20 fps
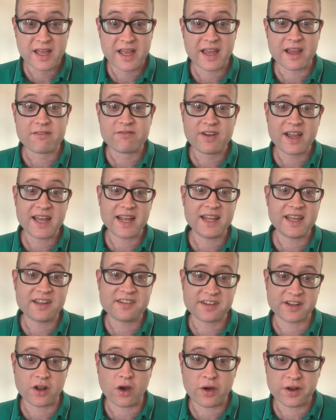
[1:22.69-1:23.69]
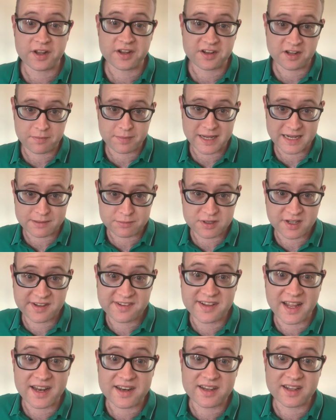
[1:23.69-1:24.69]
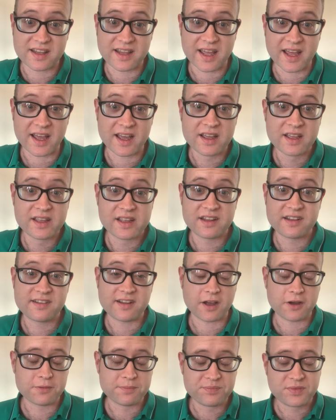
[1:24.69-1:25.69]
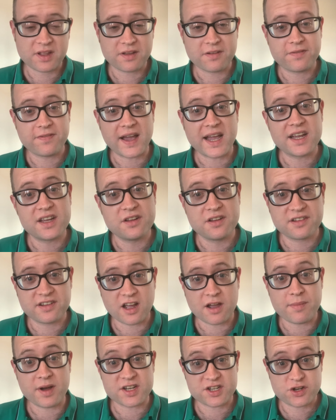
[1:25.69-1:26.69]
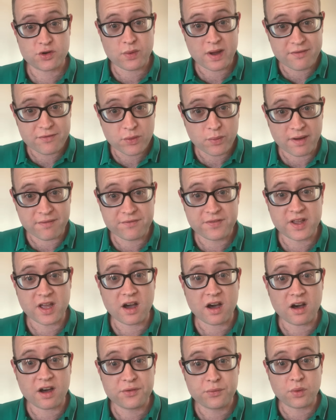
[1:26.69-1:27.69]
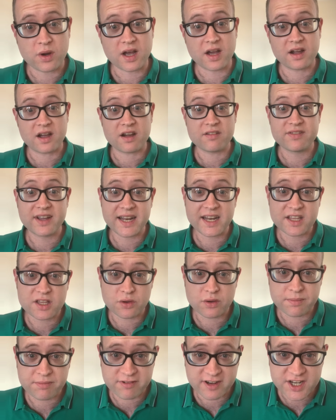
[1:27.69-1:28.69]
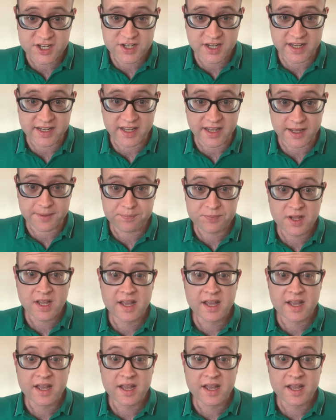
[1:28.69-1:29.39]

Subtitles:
It really is an honour to be able to send it there. So thank you so much to everyone for your hard work. I really do appreciate it.